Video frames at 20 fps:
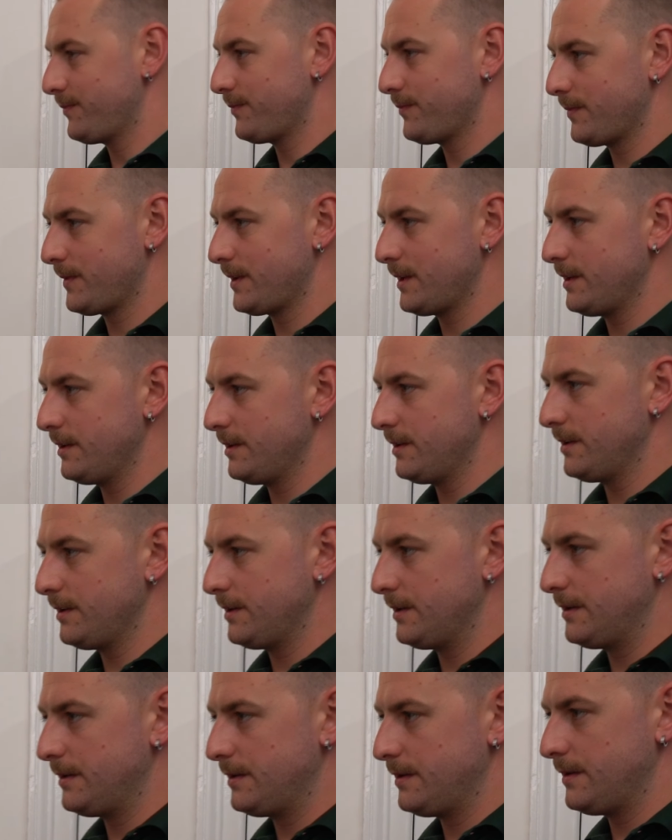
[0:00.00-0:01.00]

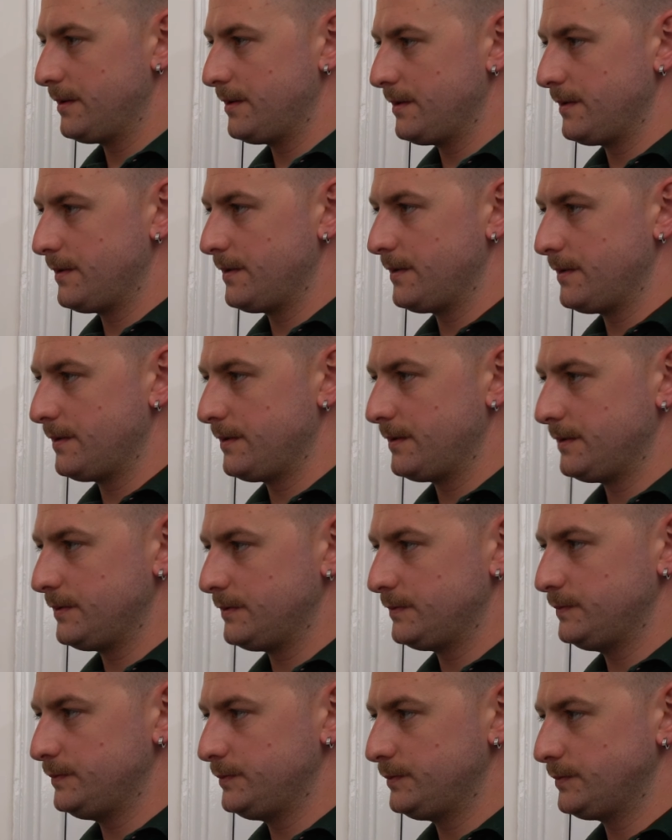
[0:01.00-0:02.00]

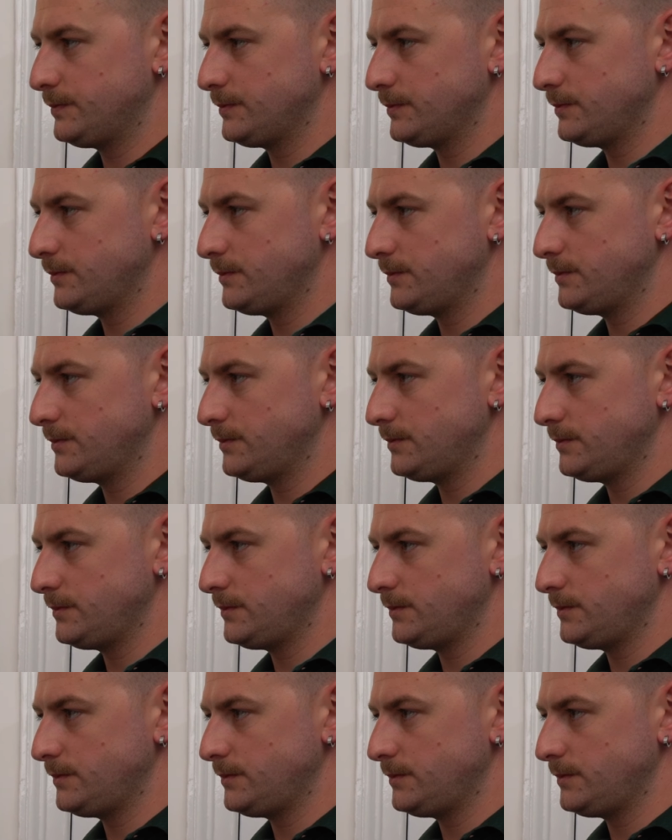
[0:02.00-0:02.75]
[no speech]